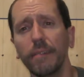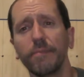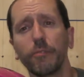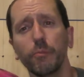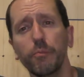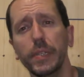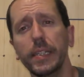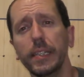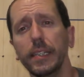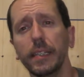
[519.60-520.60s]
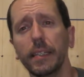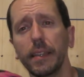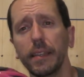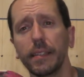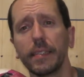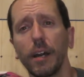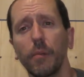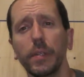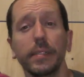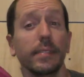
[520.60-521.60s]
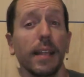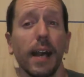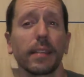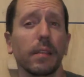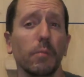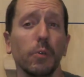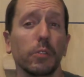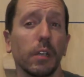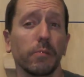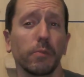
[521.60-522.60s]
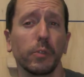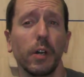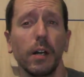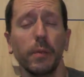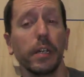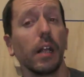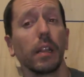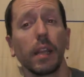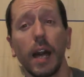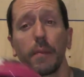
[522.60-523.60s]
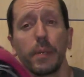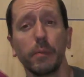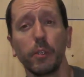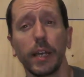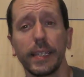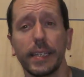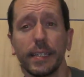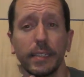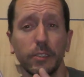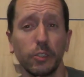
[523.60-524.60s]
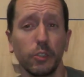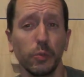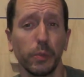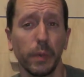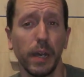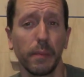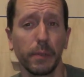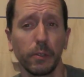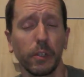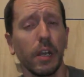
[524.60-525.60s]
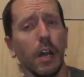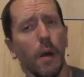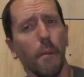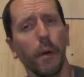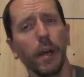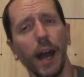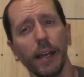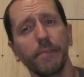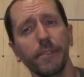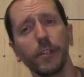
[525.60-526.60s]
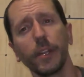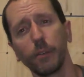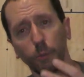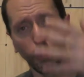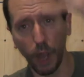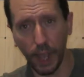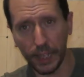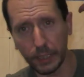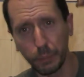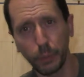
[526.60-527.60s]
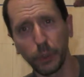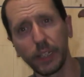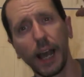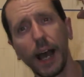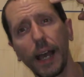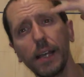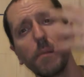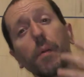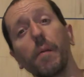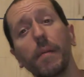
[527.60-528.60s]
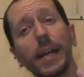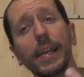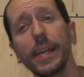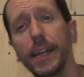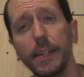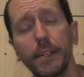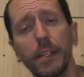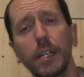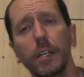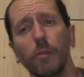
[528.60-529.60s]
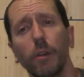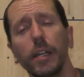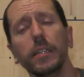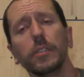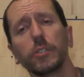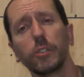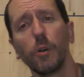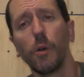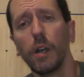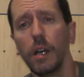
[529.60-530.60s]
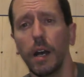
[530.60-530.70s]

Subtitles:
for me, this helmet is not the most comfortable helmet. A lot of people like it. It's super popular, but I feel that it rides pretty high up on my head, right? So